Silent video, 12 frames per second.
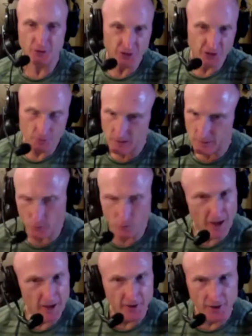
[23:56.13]
people
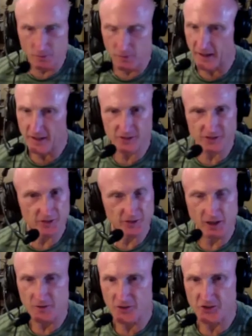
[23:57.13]
riding their bikes
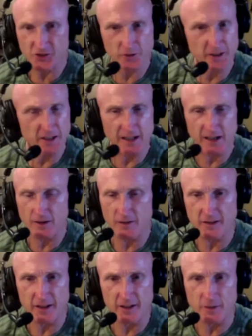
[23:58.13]
on the street now
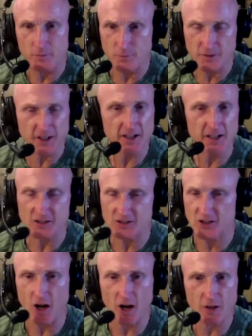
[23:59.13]
and then and kicking
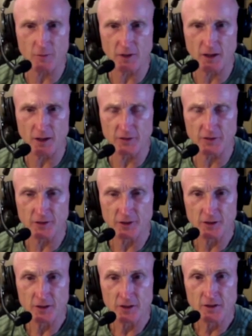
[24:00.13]
soccer balls,
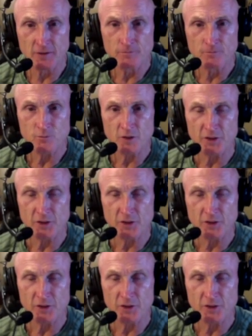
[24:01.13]
you're